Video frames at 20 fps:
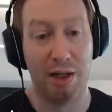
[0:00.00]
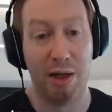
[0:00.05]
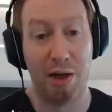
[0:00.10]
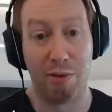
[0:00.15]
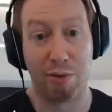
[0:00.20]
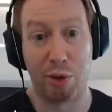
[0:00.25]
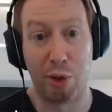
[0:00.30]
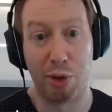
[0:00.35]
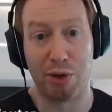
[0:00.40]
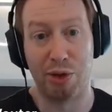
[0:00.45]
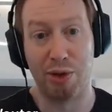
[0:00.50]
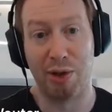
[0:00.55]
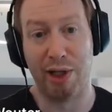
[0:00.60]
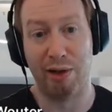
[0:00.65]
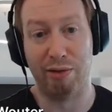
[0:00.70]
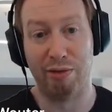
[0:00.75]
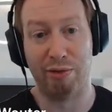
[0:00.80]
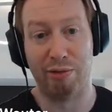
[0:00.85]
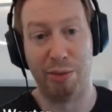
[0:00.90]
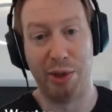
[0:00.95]
Of course, you
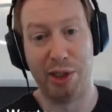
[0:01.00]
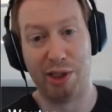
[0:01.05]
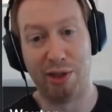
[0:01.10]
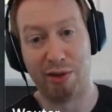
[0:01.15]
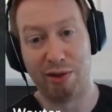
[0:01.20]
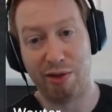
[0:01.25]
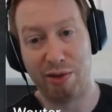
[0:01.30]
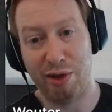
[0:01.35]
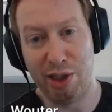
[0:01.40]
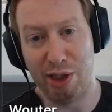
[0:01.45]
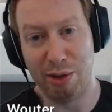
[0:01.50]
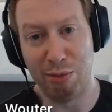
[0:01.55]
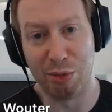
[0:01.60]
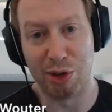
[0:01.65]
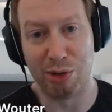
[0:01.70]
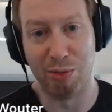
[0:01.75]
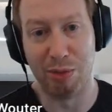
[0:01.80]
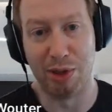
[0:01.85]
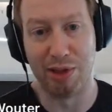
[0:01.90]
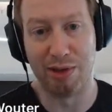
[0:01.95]
have bigger
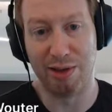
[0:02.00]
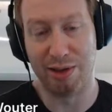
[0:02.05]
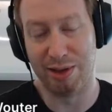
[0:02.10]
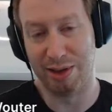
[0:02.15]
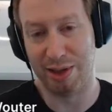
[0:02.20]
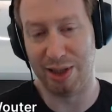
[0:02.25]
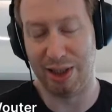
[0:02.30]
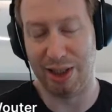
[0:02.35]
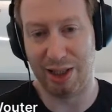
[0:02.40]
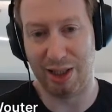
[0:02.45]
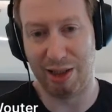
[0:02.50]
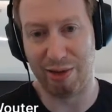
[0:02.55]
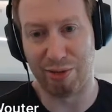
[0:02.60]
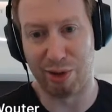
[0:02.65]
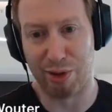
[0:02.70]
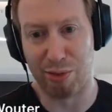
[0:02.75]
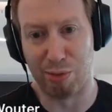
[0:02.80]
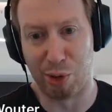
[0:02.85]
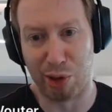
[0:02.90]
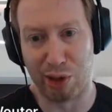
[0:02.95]
teams, but if
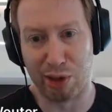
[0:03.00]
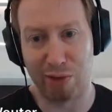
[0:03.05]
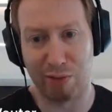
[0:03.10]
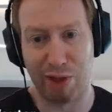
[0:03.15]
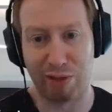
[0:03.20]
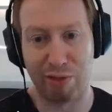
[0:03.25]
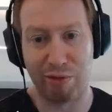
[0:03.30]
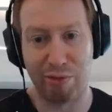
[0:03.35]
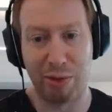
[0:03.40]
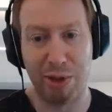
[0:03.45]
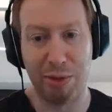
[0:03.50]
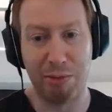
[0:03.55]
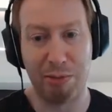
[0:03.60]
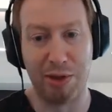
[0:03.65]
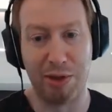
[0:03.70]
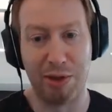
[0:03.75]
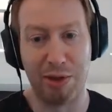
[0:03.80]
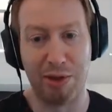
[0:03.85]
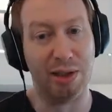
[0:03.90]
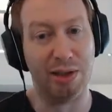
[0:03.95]
they're more than 12
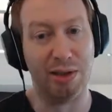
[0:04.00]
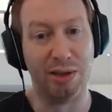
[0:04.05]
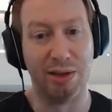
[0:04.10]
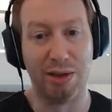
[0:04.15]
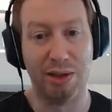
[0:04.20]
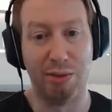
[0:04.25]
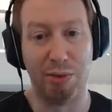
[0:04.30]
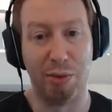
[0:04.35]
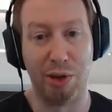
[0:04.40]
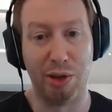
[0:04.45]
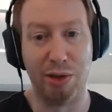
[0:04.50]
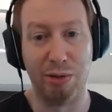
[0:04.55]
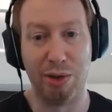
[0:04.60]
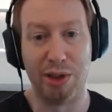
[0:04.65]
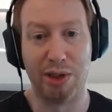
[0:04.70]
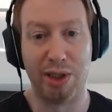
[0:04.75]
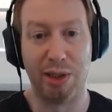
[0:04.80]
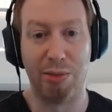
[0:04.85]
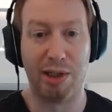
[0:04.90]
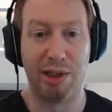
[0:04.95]
people, then
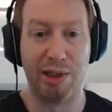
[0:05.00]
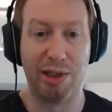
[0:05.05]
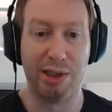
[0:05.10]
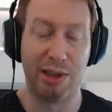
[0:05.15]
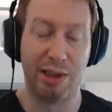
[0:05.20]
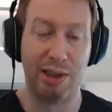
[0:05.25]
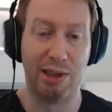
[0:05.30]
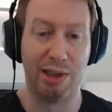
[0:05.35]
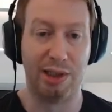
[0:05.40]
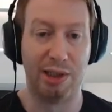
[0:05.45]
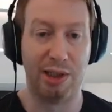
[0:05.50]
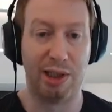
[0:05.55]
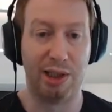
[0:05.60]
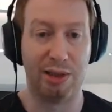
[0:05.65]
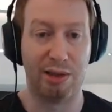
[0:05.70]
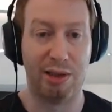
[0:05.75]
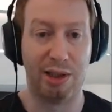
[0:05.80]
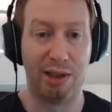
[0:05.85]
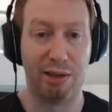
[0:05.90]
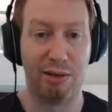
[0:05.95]
what you will typically see
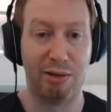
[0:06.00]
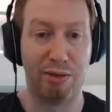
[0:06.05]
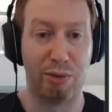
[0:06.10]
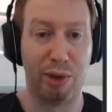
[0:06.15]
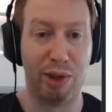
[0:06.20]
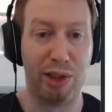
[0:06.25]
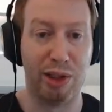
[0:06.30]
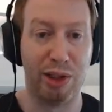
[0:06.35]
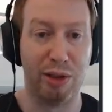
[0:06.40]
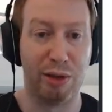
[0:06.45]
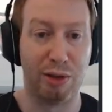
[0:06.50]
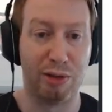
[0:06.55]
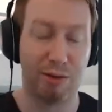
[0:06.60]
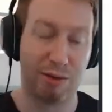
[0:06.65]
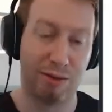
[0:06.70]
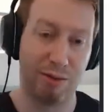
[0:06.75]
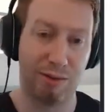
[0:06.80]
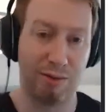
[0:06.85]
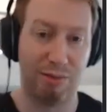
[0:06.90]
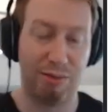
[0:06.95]
is that they're really
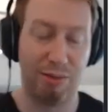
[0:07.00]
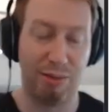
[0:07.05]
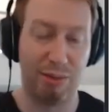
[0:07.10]
not